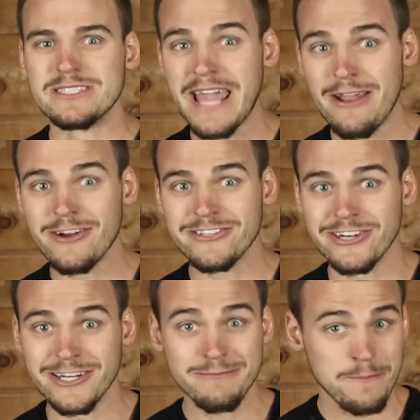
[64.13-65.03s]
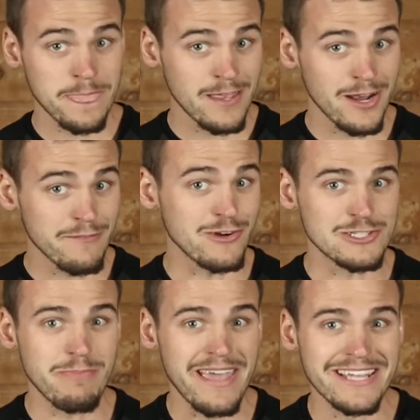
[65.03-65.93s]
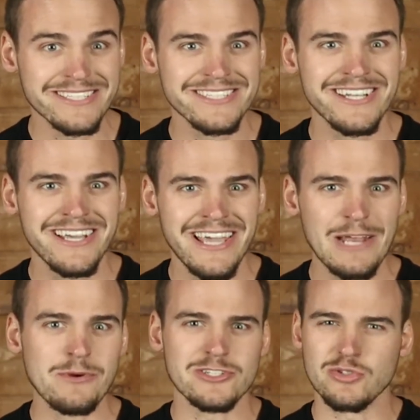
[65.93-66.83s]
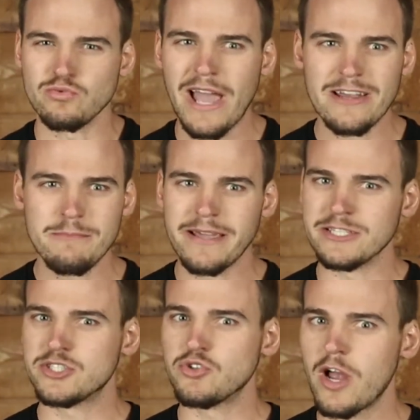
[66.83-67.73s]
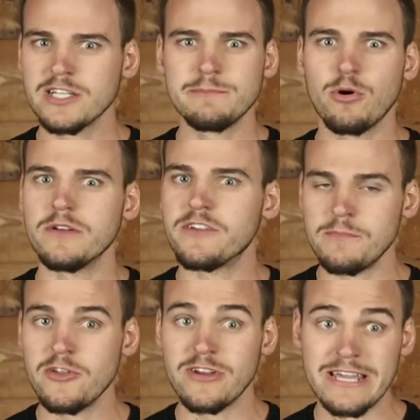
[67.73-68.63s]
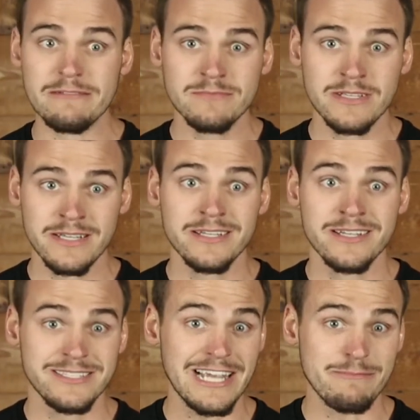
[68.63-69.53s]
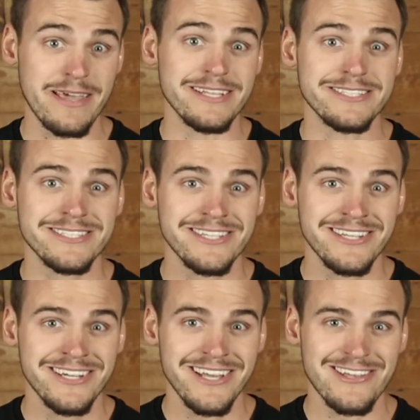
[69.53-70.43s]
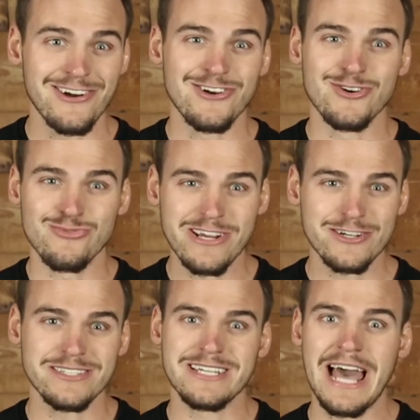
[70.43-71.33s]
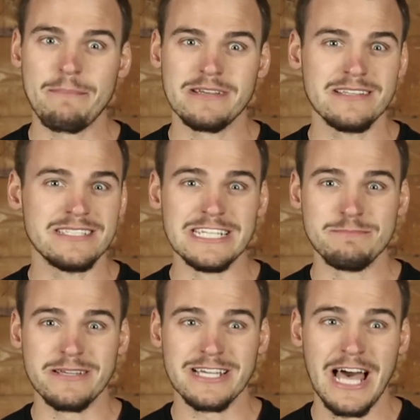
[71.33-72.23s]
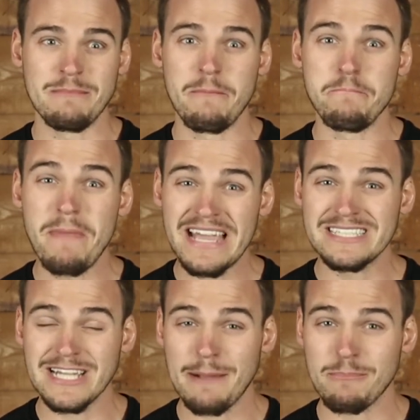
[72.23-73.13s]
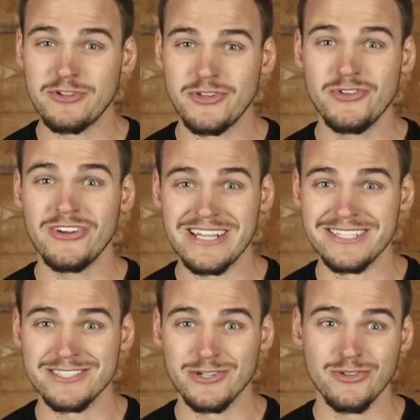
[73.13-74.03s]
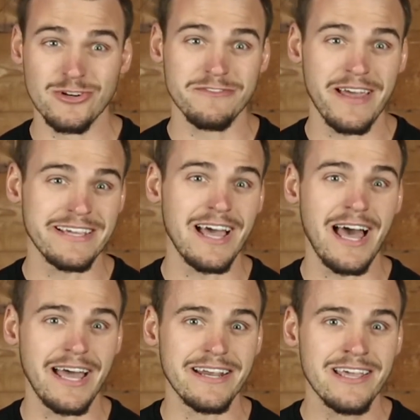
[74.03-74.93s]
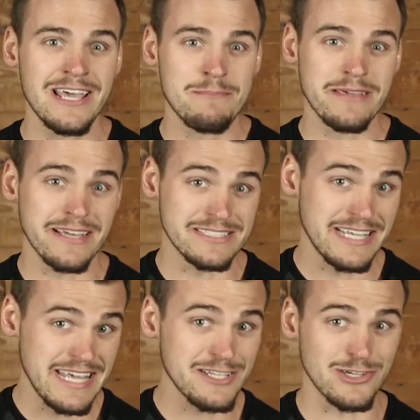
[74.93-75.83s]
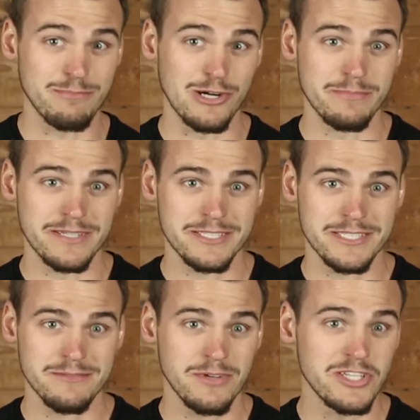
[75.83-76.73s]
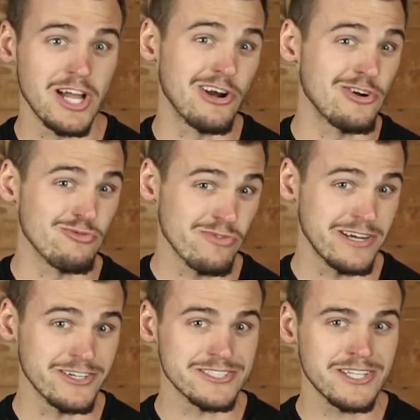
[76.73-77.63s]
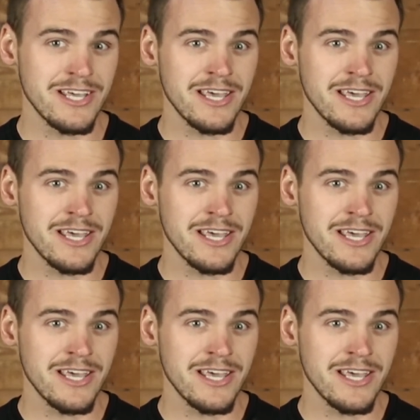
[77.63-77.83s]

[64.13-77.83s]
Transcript: His character, first base, and we are surrounded by a strong supportive community, second base, then our careers and competencies become amazing opportunities to glorify God because He is our purpose, not our careers.